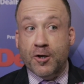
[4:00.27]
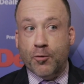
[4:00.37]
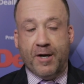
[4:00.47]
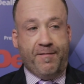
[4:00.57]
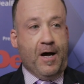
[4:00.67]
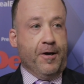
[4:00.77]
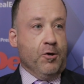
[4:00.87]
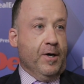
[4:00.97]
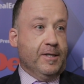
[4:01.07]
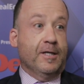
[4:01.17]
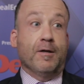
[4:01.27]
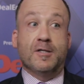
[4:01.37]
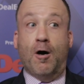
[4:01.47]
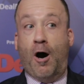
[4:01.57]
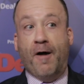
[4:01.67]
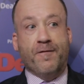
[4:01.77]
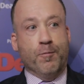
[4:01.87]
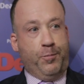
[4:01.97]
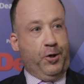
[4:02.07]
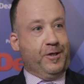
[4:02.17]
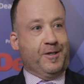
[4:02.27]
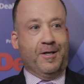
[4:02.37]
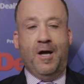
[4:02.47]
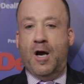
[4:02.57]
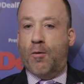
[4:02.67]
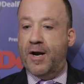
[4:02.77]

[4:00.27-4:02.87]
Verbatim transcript: create value until it's off your books, right?